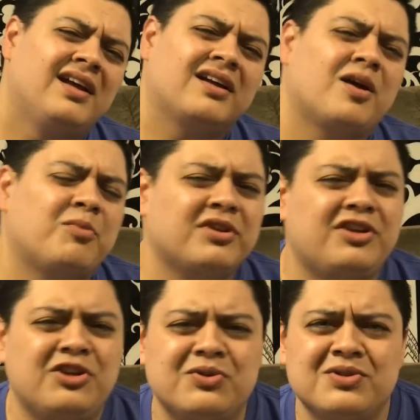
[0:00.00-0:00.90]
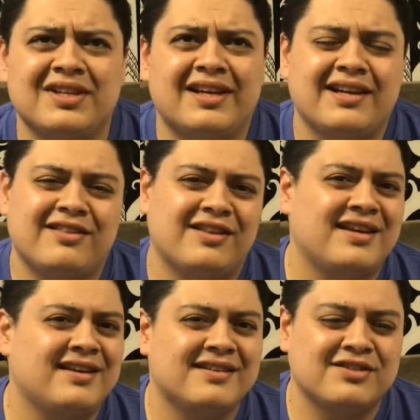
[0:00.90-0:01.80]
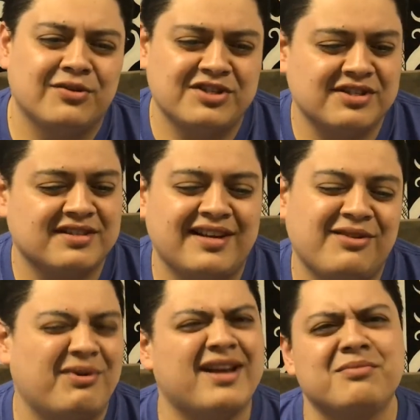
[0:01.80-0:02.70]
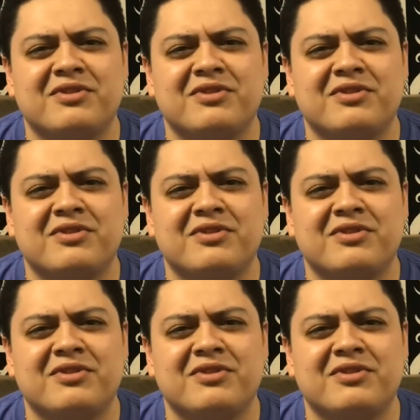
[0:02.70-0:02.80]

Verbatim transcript: couple of news like things or just like random